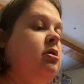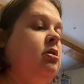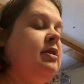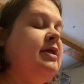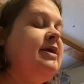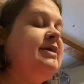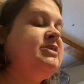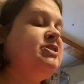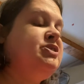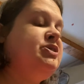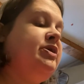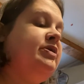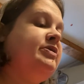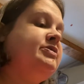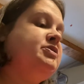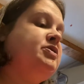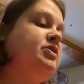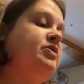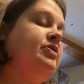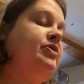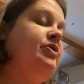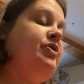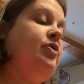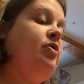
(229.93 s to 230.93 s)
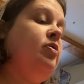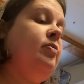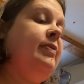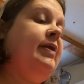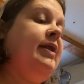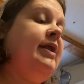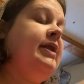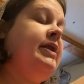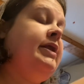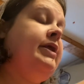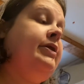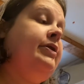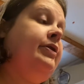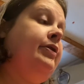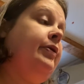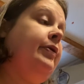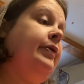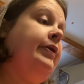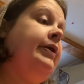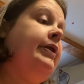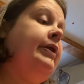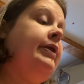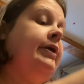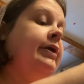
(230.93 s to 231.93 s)
Last year I was gonna do it, but I didn't do
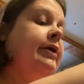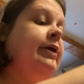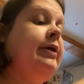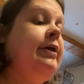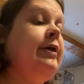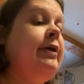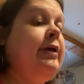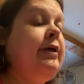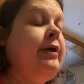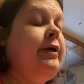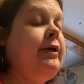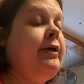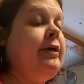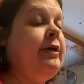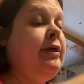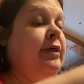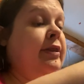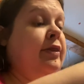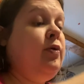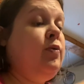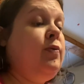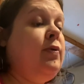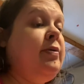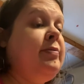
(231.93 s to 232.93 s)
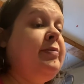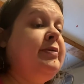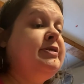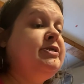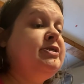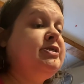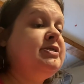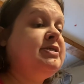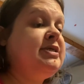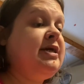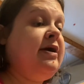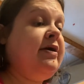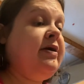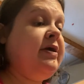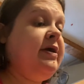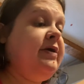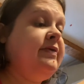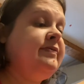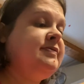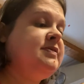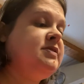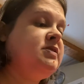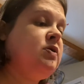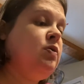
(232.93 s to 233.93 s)
it. And the women just got
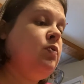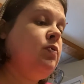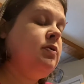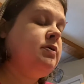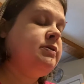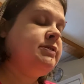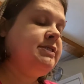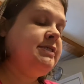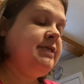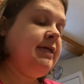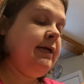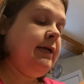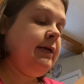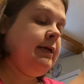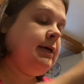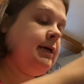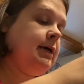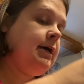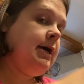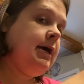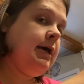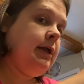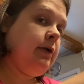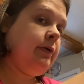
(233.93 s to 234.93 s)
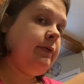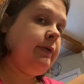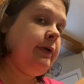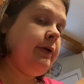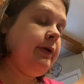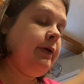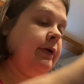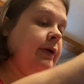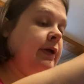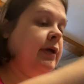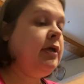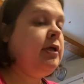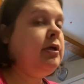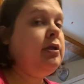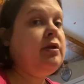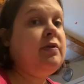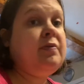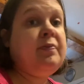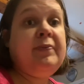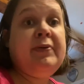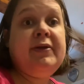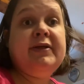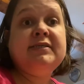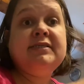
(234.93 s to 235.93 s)
gifts. So we'll see. I don't know yet.
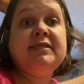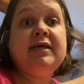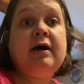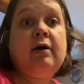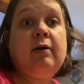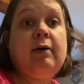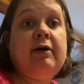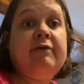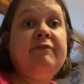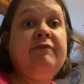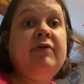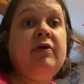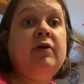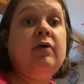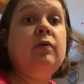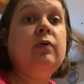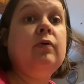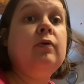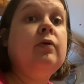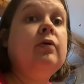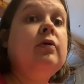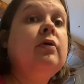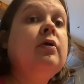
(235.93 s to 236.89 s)
Depends how I feel